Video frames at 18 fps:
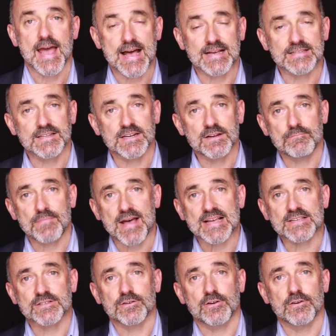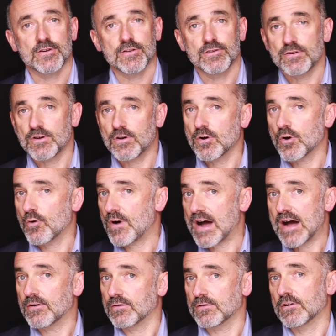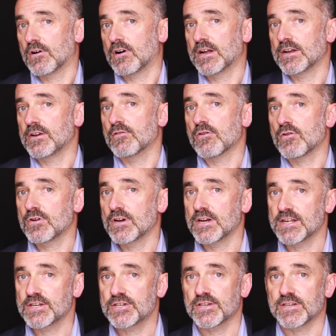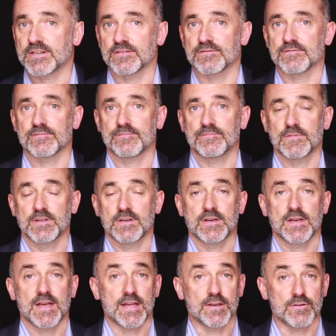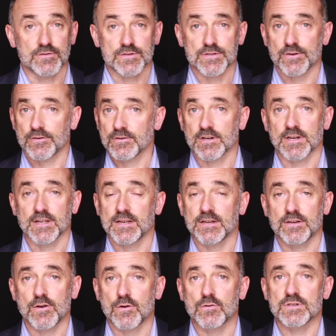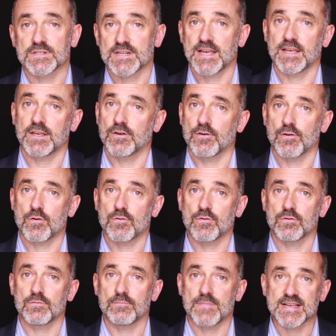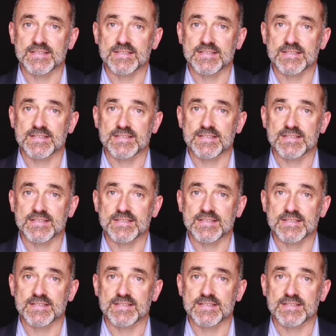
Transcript: As an ambassador, you don't go out on your own initiative, and you certainly don't take your own